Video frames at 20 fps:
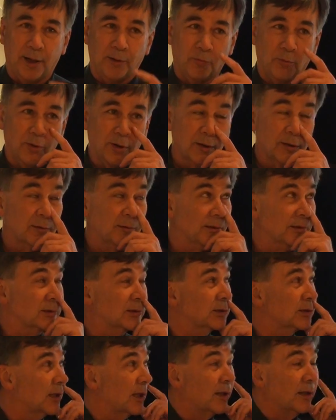network.
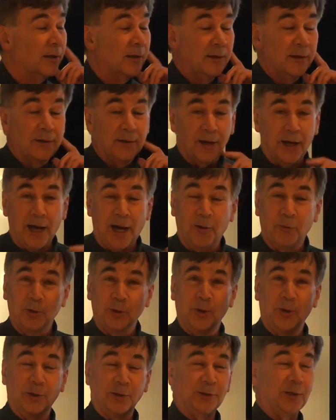This is an
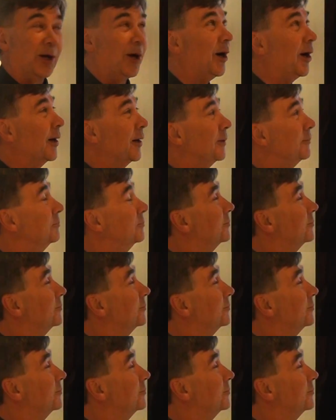hour-long talk